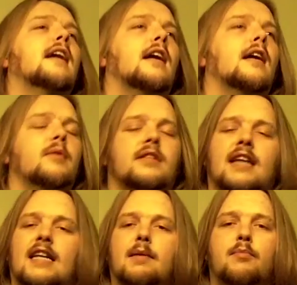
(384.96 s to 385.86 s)
But the
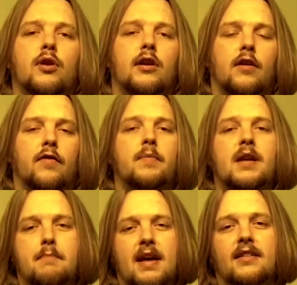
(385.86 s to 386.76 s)
saves I'm pulling off have been
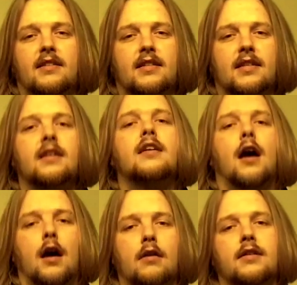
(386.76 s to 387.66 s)
immense.
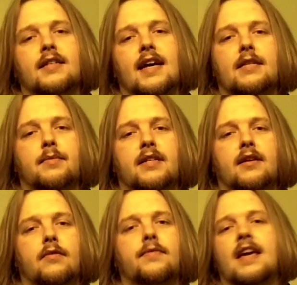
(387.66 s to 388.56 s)
I can say it to
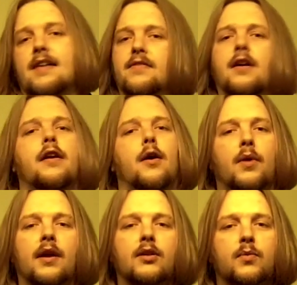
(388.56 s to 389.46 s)
myself, even though no
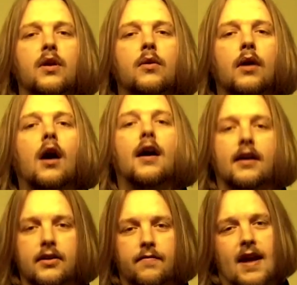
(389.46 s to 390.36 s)
one else will. I
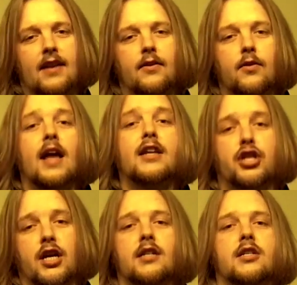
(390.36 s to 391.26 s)
can value and
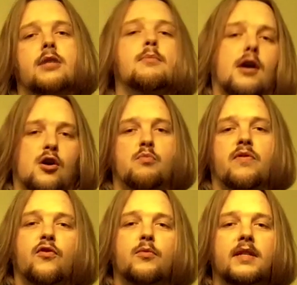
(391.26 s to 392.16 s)
judge my own
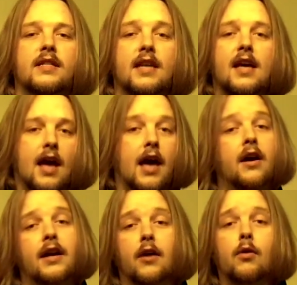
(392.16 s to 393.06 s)
performance, and
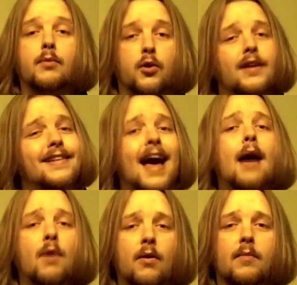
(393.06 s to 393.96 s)
I know I'm doing
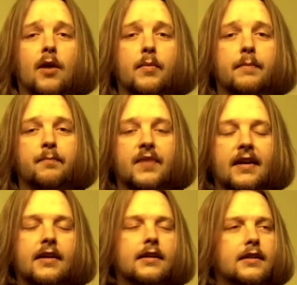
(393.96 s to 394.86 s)
damn well at the moment.
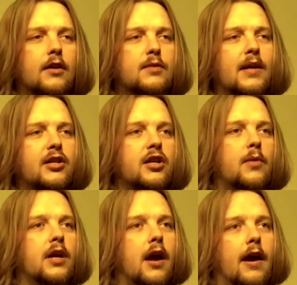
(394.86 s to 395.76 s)
So as much as I
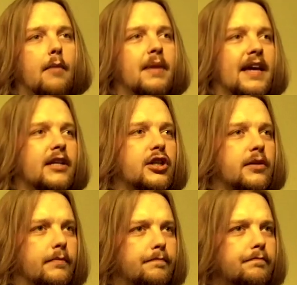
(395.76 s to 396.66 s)
want to go out on pitch,